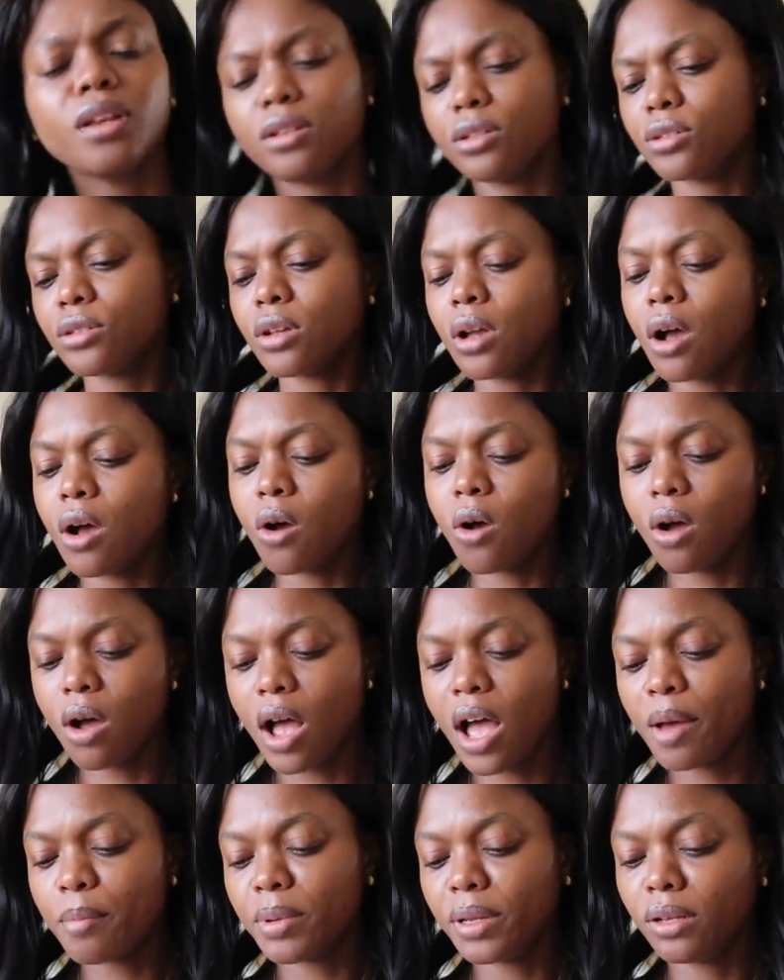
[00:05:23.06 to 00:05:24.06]
So
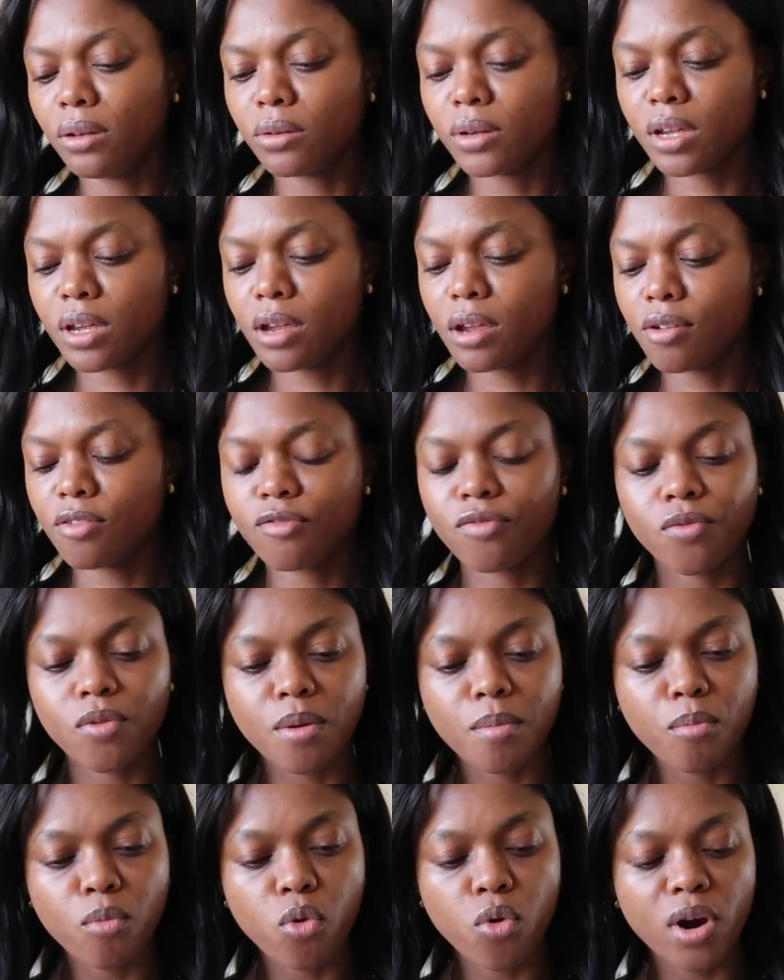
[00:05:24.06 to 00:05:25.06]
I've been looking
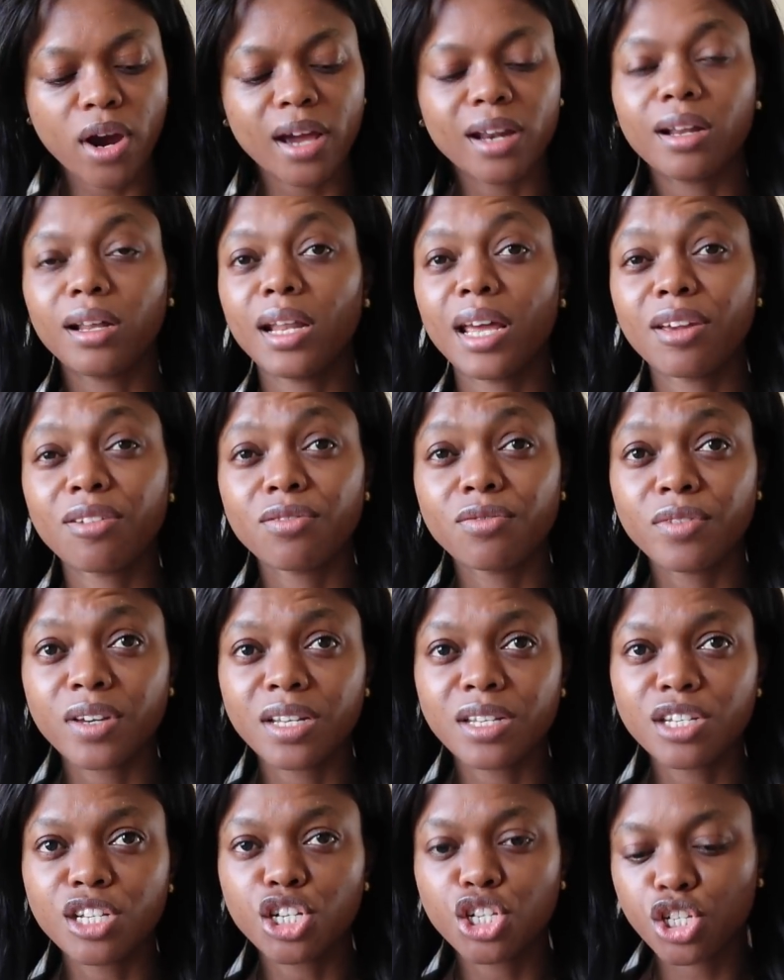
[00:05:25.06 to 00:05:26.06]
for more kind of like
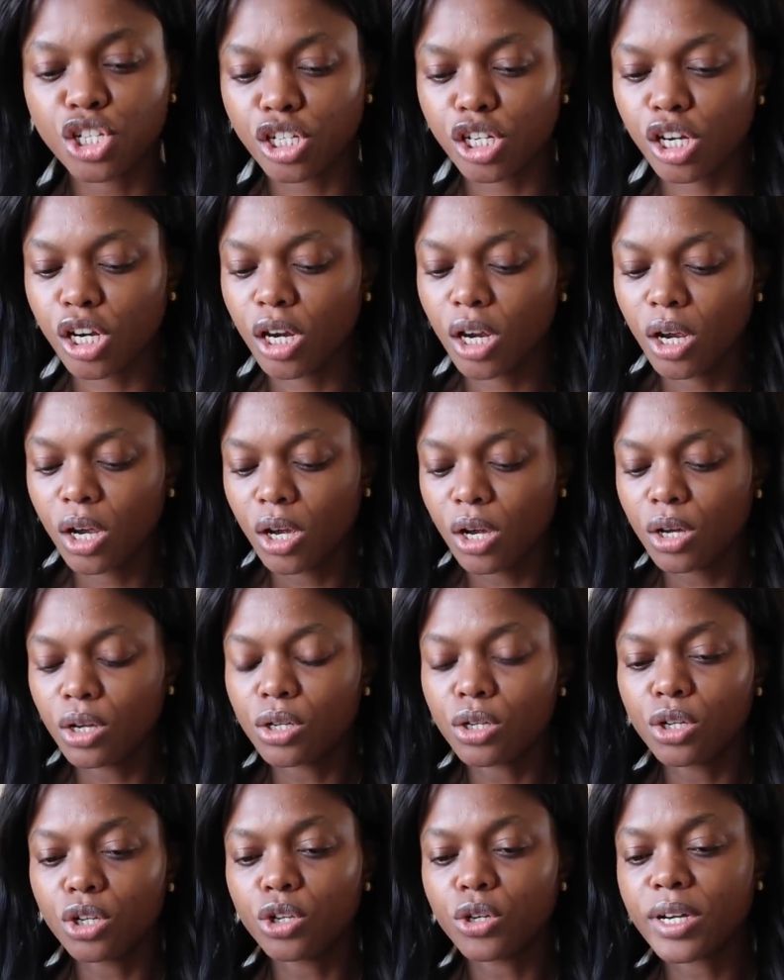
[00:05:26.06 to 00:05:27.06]
vintagey
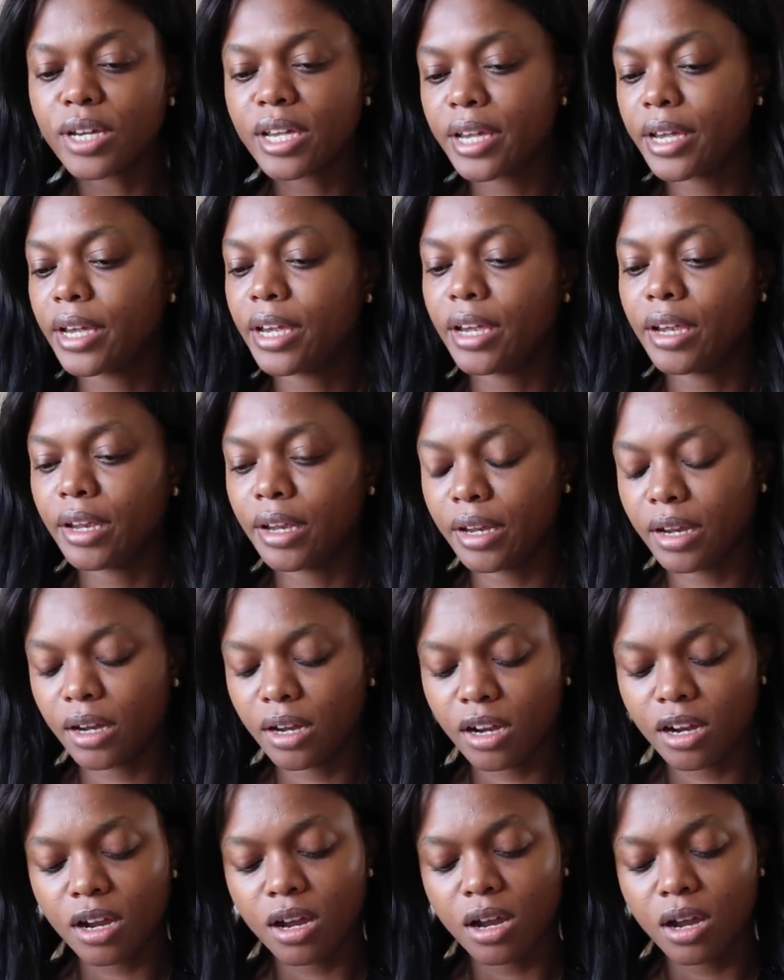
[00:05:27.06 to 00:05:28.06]

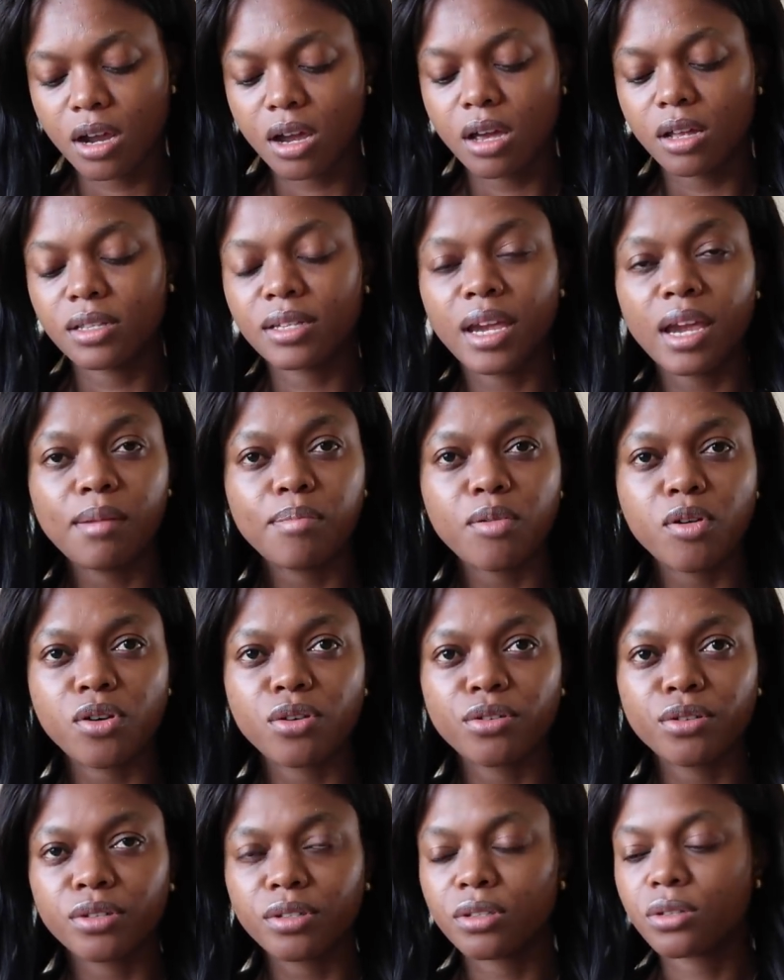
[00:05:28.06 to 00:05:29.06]
looking
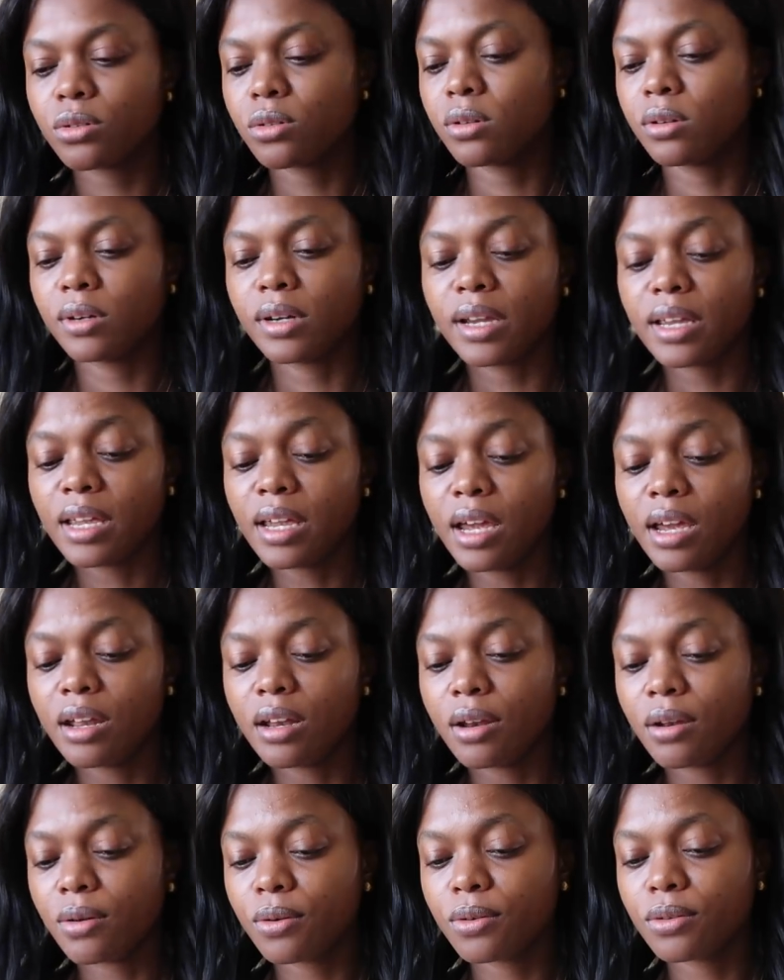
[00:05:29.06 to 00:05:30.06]
tapers or
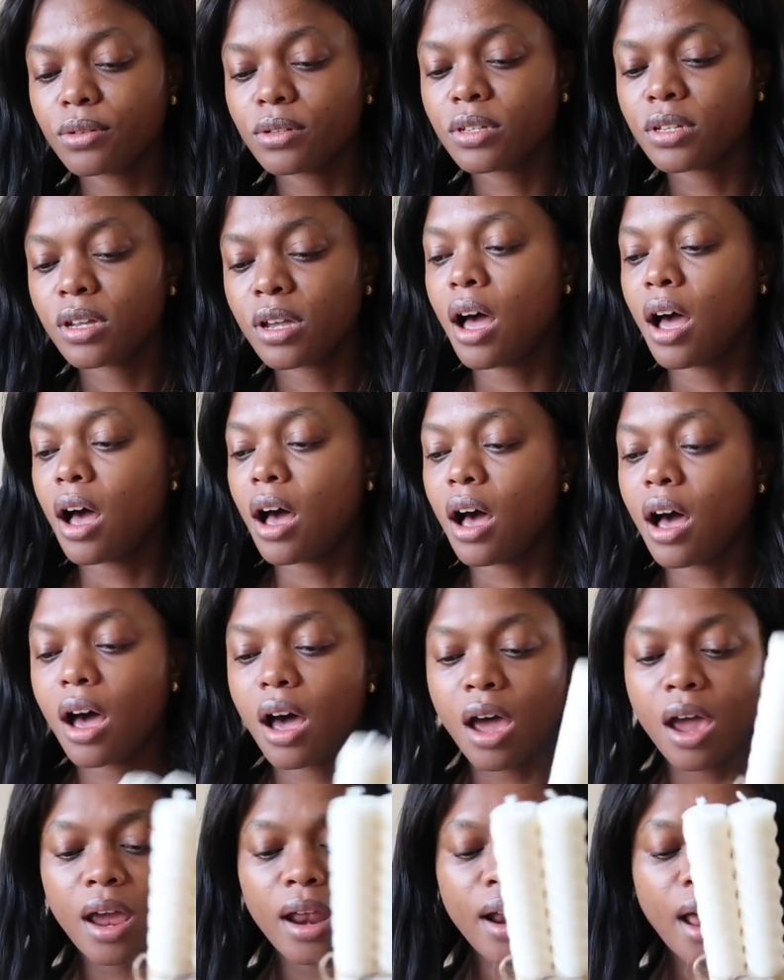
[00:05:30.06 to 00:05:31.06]
candles,
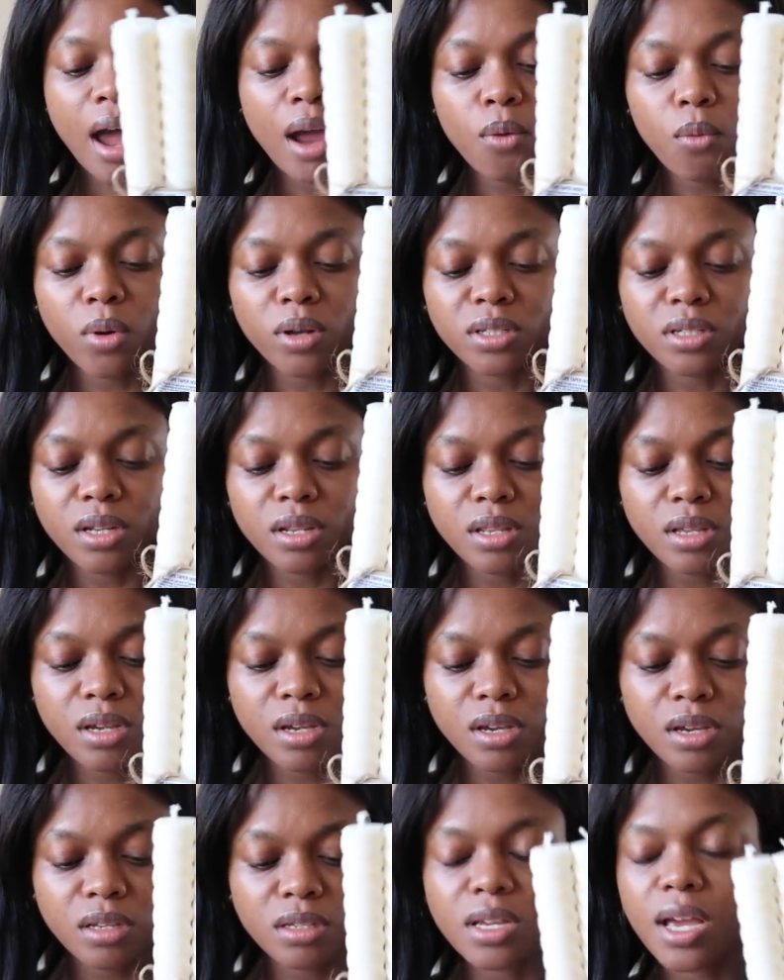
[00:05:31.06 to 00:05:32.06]
and I wanted
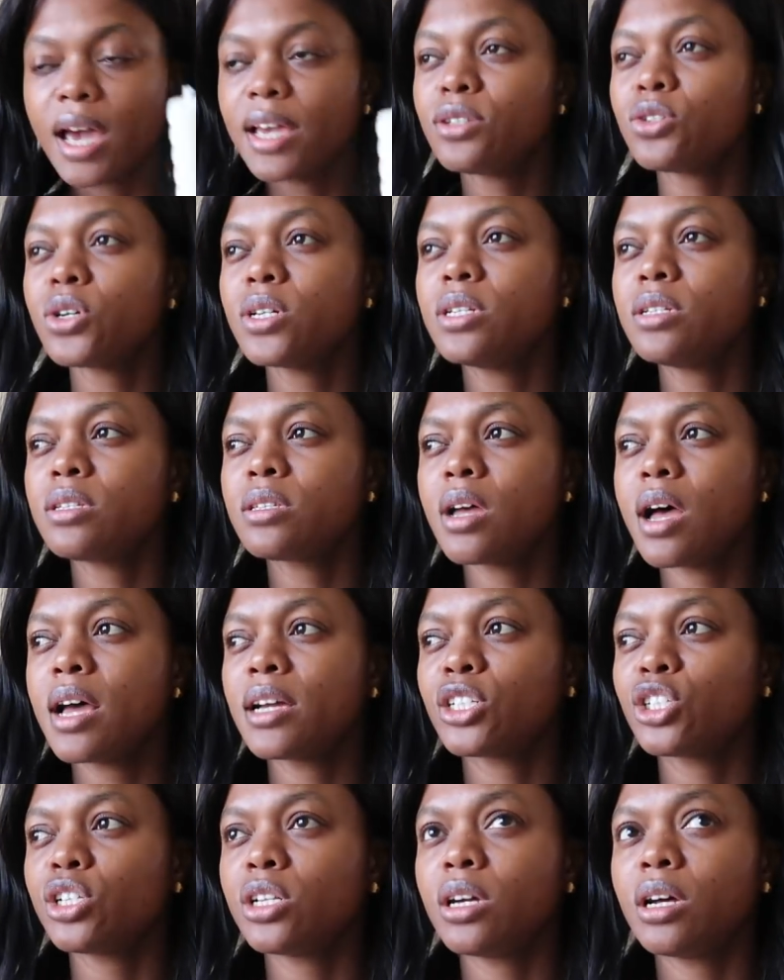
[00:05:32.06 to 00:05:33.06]
these. I saw these
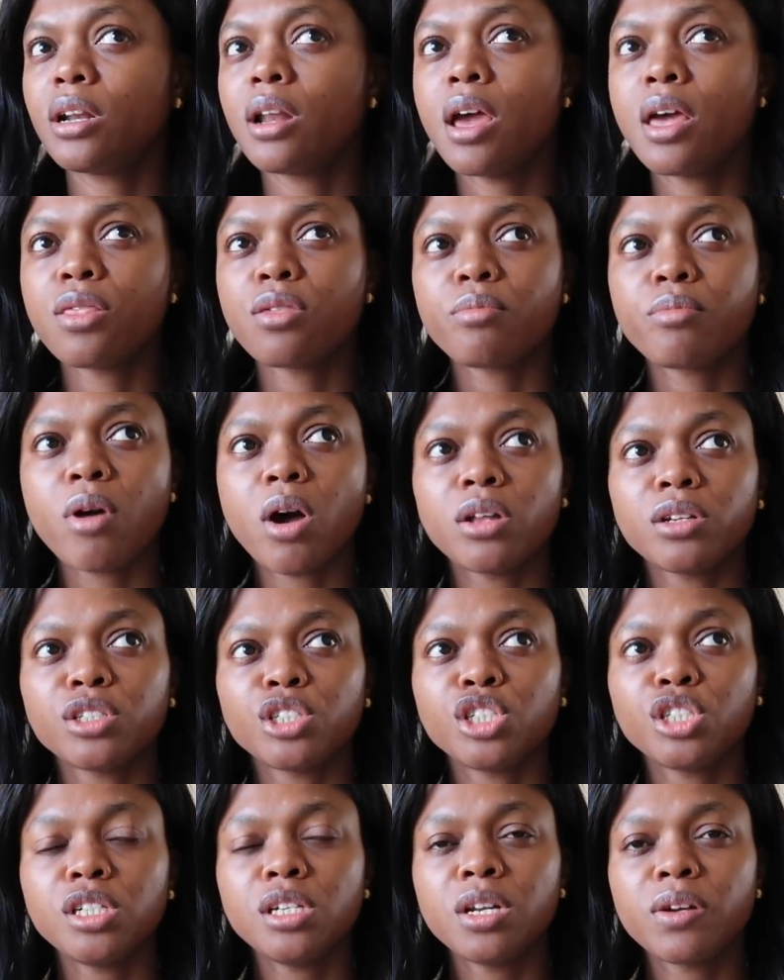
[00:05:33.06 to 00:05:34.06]
actually on
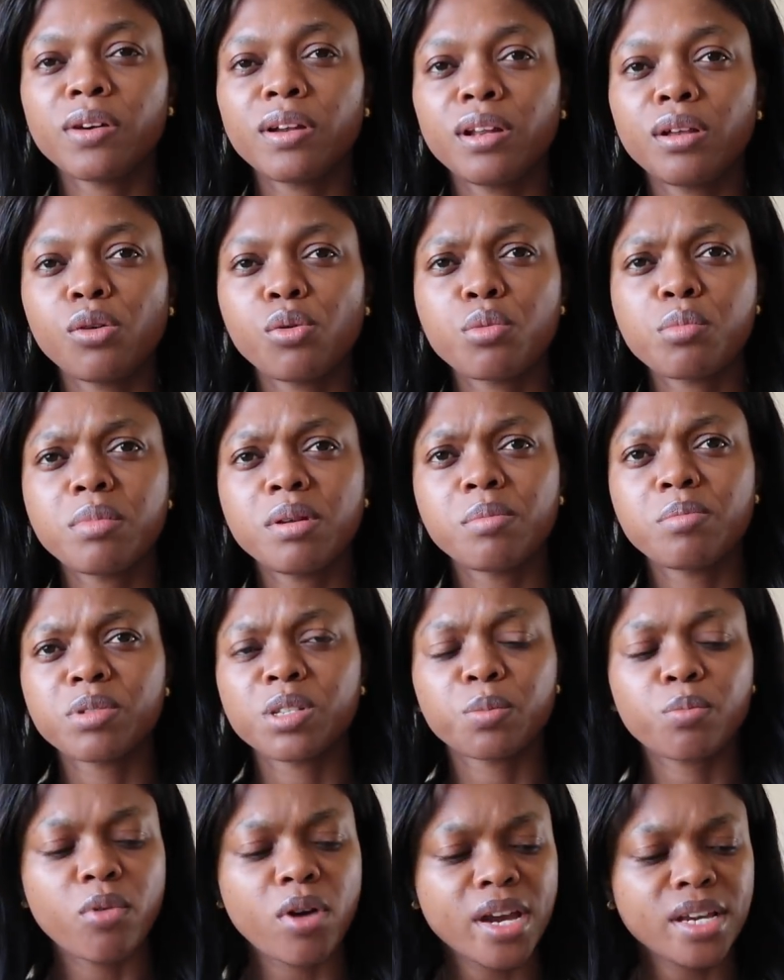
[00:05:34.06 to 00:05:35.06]
Anthropologie. They're a little bit
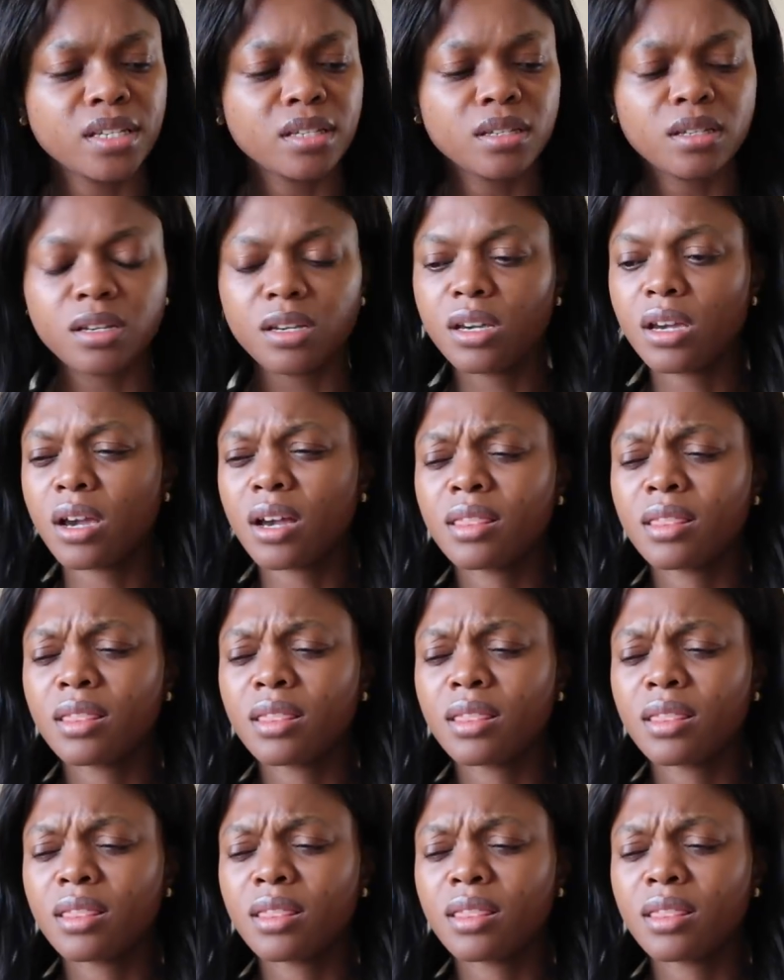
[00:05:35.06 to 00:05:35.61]
pricey.